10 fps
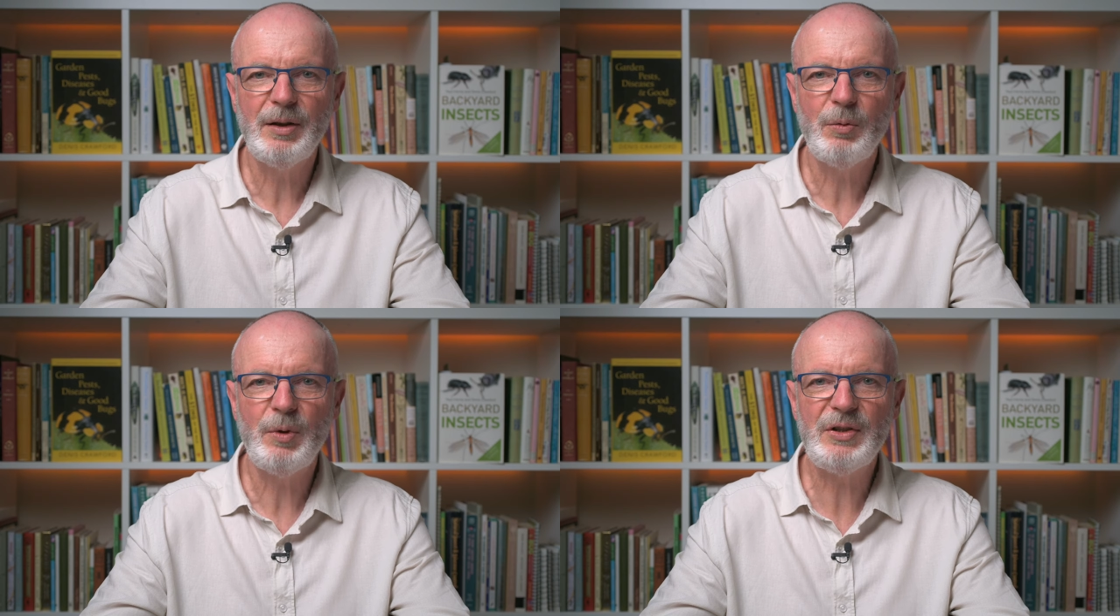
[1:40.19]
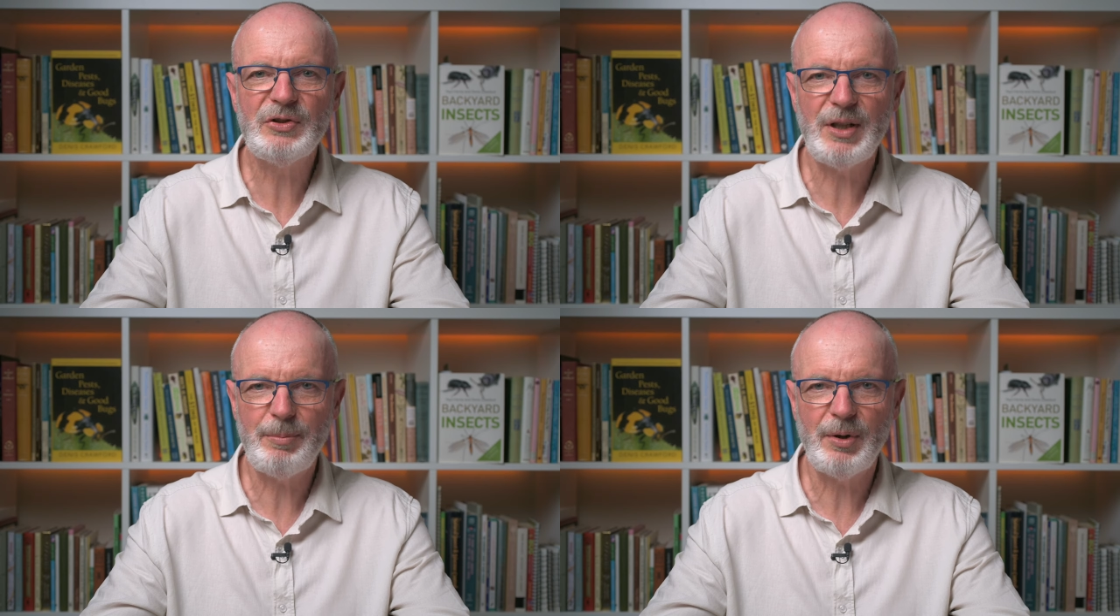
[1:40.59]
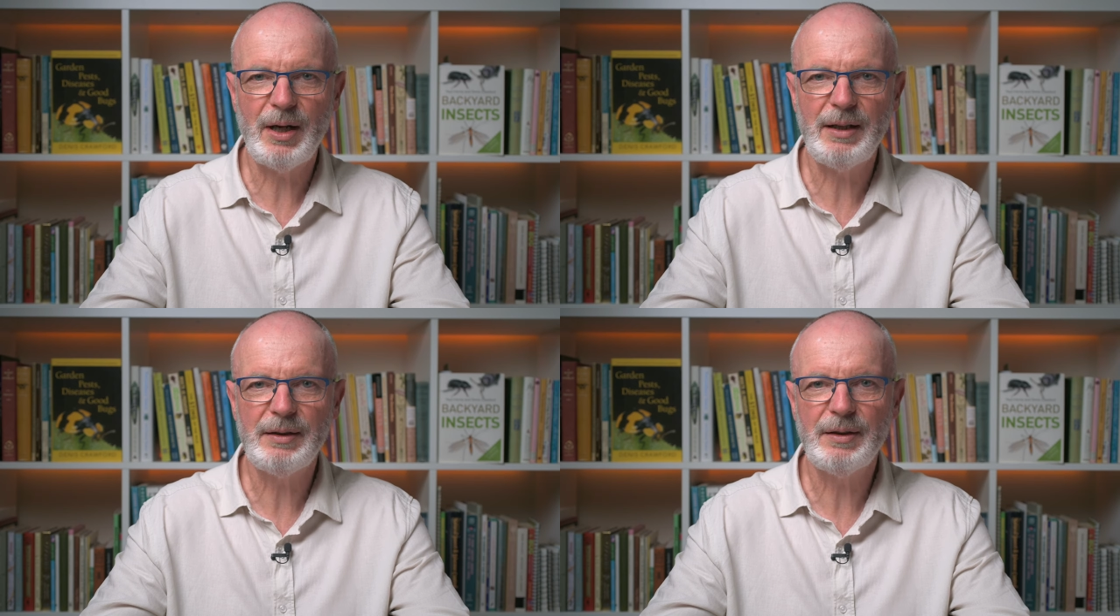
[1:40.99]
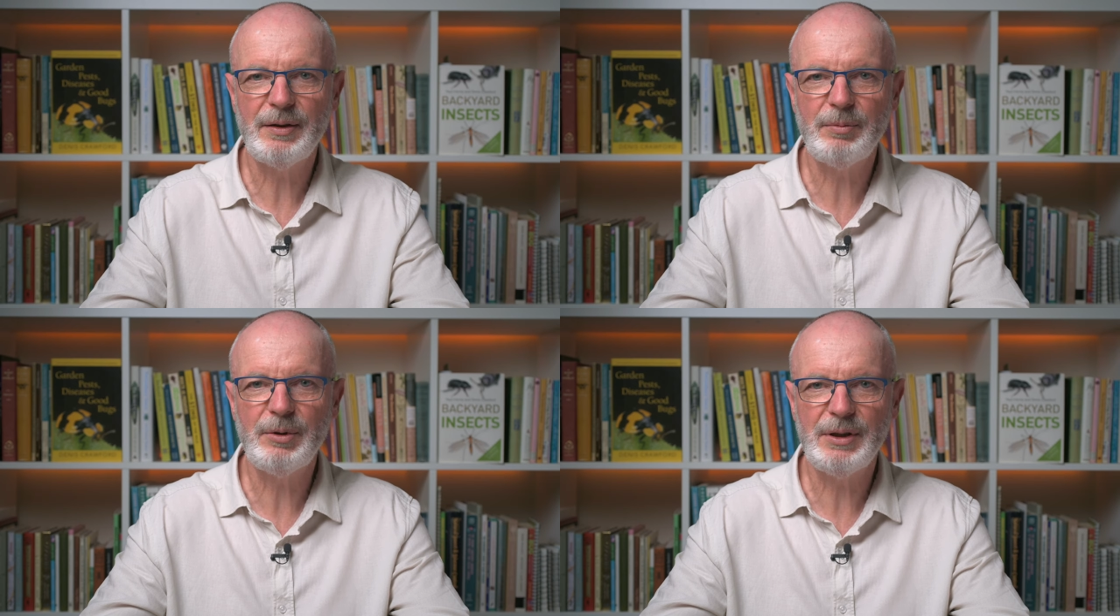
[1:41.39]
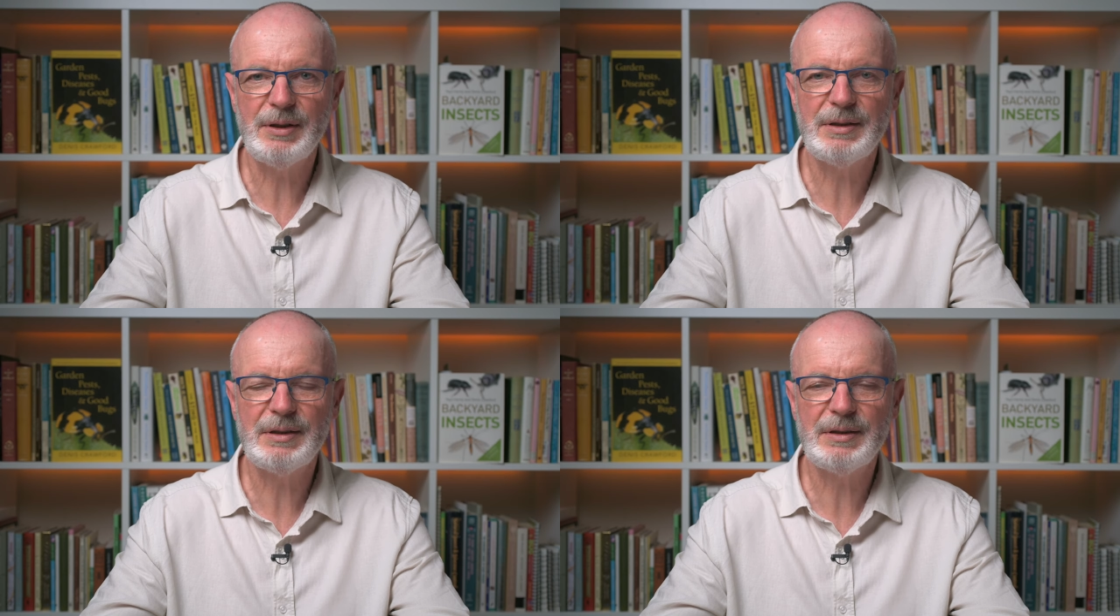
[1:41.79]
we separate the
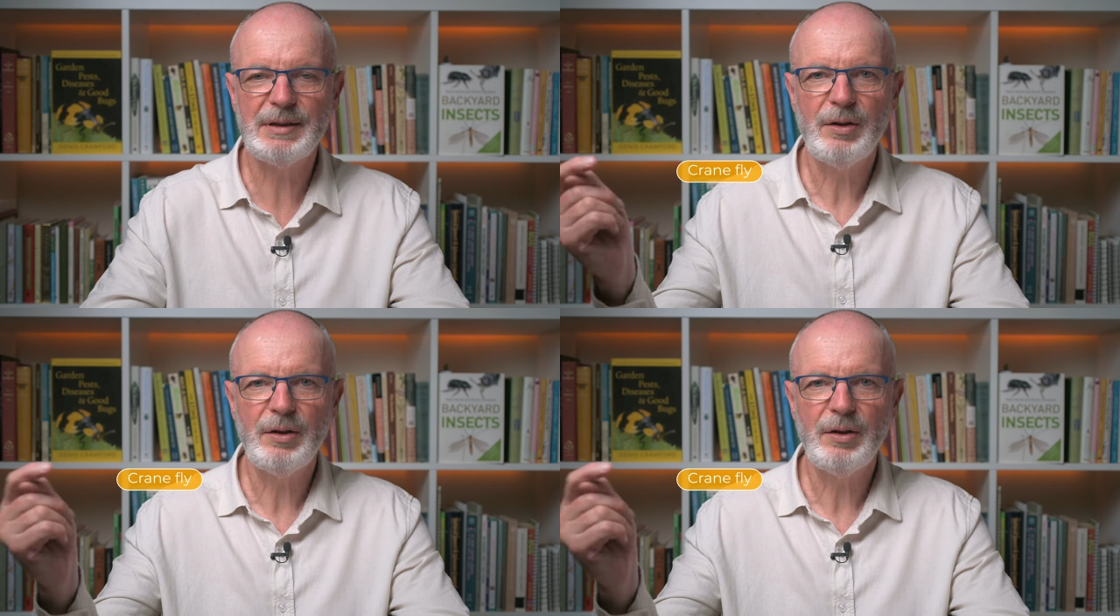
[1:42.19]
words.